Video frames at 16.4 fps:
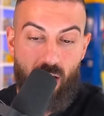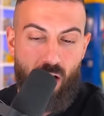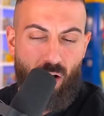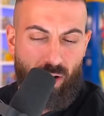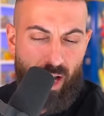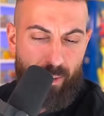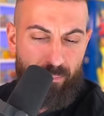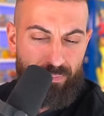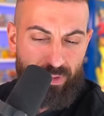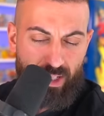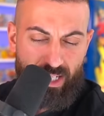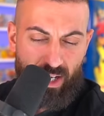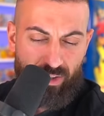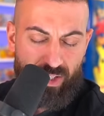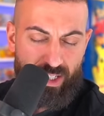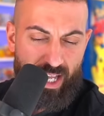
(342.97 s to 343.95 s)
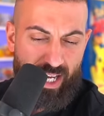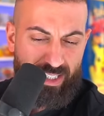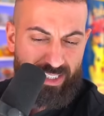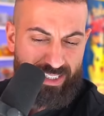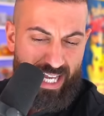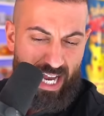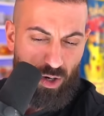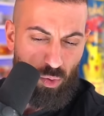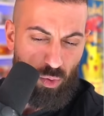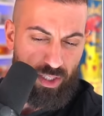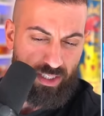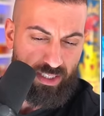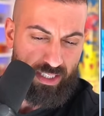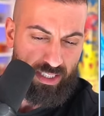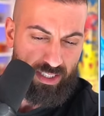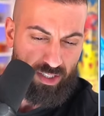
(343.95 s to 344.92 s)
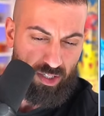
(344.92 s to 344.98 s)
Okay, now the next stack. What
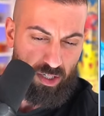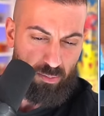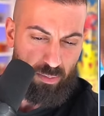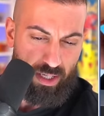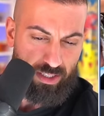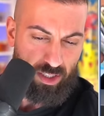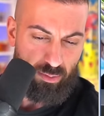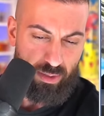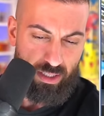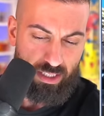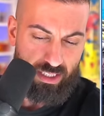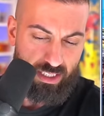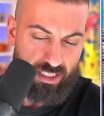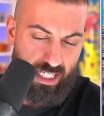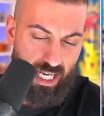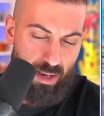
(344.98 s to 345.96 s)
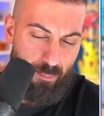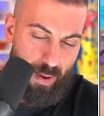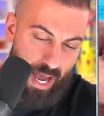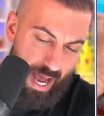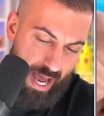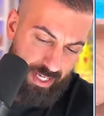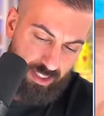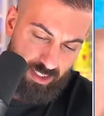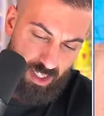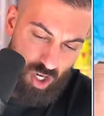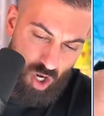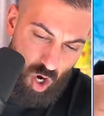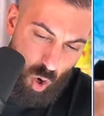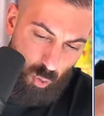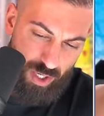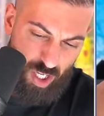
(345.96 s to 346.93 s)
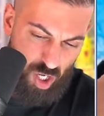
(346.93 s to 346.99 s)
is this going to be? It's going to be the same packs.
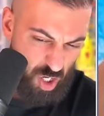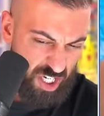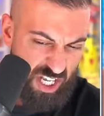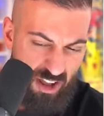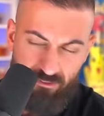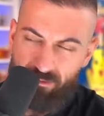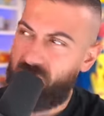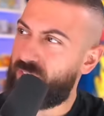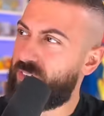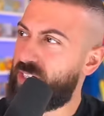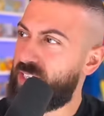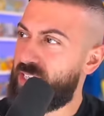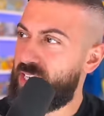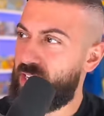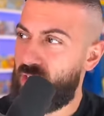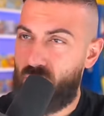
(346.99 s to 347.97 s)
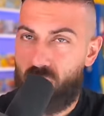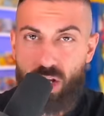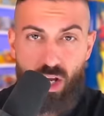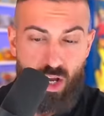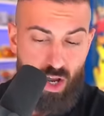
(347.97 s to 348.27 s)
Are we going to get Vivid in here?